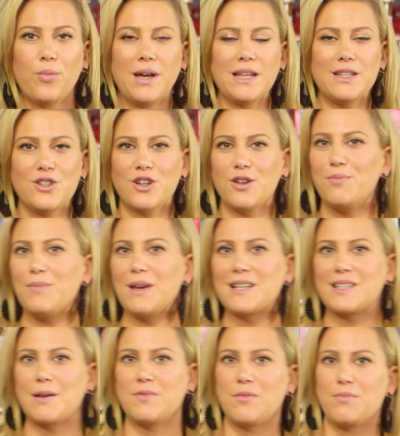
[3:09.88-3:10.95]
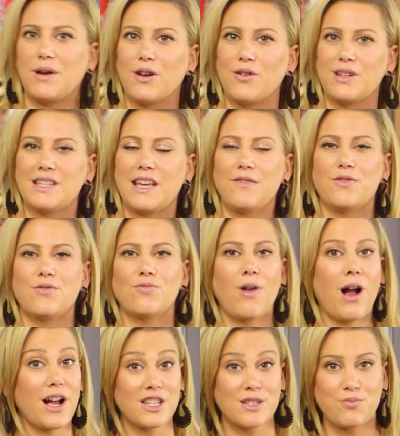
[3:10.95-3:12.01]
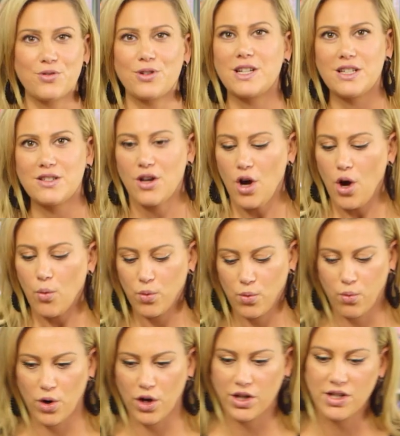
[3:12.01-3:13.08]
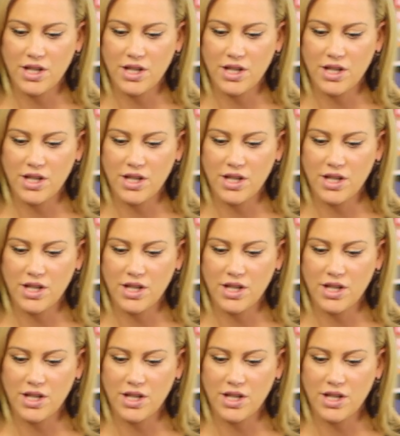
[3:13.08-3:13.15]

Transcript: means, you can mix up the berries. Even raspberries would work